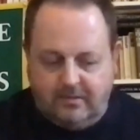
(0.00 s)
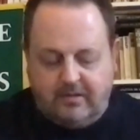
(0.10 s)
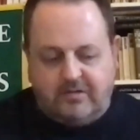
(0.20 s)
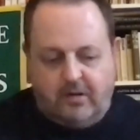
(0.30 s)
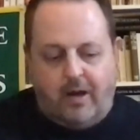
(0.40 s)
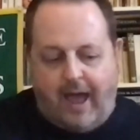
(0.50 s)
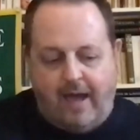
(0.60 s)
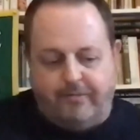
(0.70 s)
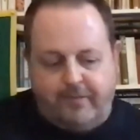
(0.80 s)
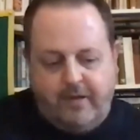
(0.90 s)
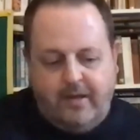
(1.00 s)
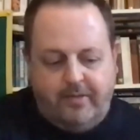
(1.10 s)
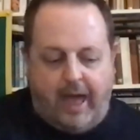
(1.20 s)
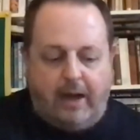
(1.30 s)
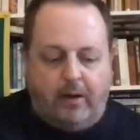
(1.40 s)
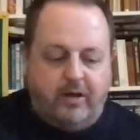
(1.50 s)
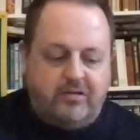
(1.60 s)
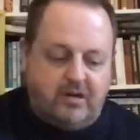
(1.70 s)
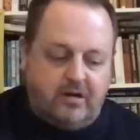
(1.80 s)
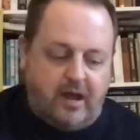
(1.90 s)
does not have that
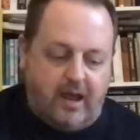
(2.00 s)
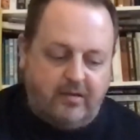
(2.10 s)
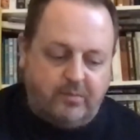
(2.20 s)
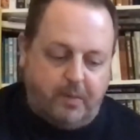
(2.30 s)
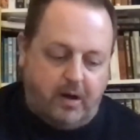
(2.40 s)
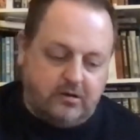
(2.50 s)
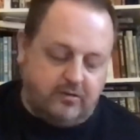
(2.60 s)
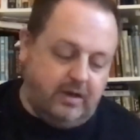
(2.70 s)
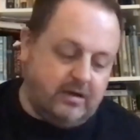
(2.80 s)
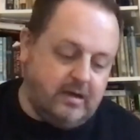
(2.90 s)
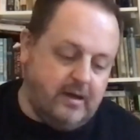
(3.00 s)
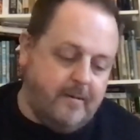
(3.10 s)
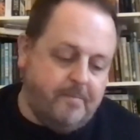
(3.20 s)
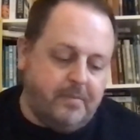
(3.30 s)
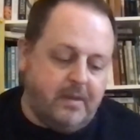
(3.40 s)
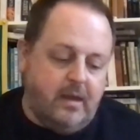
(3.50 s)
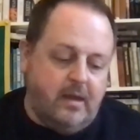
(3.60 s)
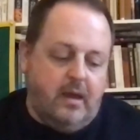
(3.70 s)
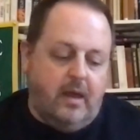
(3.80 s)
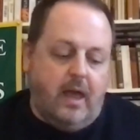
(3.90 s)
question as part of it.
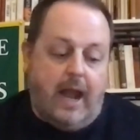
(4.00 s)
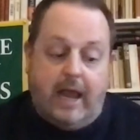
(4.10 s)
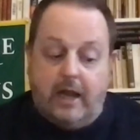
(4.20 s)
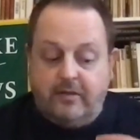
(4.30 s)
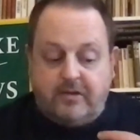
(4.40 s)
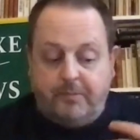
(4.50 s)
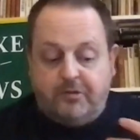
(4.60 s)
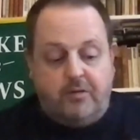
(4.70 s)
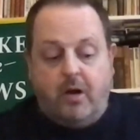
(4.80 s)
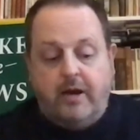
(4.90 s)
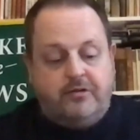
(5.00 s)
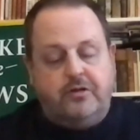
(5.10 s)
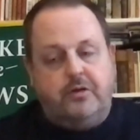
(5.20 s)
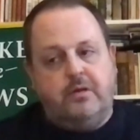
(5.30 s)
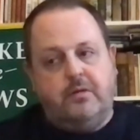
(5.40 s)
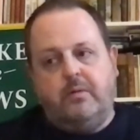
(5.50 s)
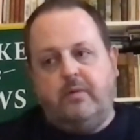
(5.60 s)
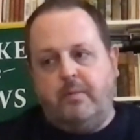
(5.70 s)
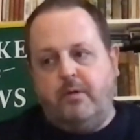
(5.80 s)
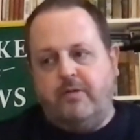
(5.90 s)
Helena is absolutely right too, that
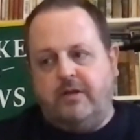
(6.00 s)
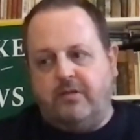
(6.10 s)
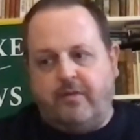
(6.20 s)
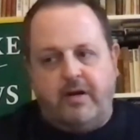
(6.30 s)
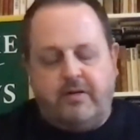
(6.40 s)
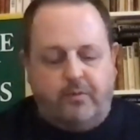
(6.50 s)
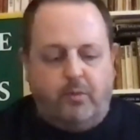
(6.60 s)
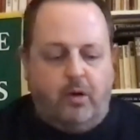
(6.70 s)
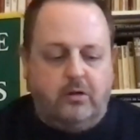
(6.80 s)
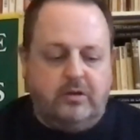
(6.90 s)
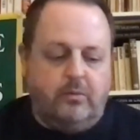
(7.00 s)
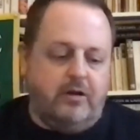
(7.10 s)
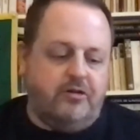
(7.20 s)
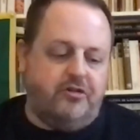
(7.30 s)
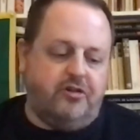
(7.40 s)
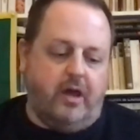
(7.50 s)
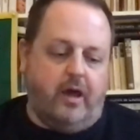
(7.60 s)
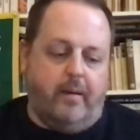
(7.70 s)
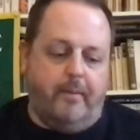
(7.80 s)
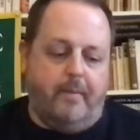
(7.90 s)
we're moving into a very different world in which
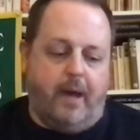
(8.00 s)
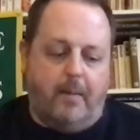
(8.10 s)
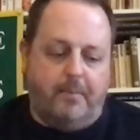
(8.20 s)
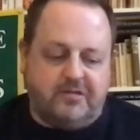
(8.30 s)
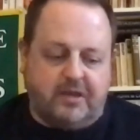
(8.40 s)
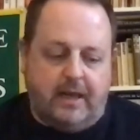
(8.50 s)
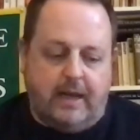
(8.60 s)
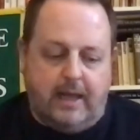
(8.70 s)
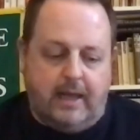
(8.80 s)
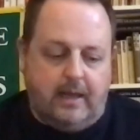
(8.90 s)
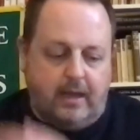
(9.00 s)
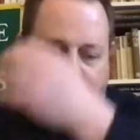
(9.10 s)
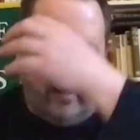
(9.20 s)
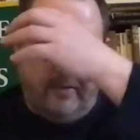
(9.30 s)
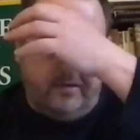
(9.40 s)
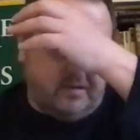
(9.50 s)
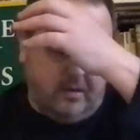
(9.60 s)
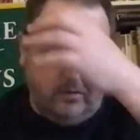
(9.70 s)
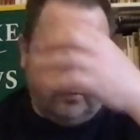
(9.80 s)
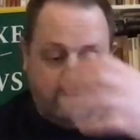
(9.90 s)
upskilling, the
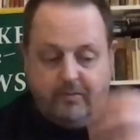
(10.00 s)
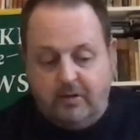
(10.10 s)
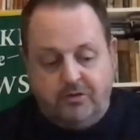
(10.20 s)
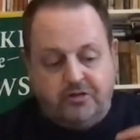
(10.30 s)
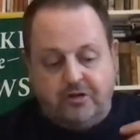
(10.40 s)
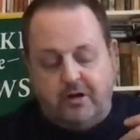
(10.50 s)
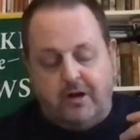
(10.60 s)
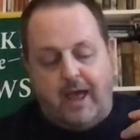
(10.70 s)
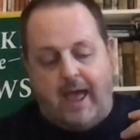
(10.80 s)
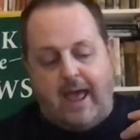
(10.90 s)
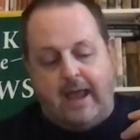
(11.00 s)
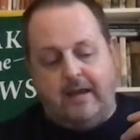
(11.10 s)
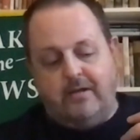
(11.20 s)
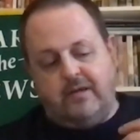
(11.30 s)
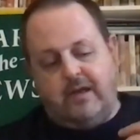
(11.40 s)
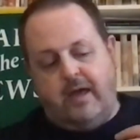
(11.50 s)
skills revolution, and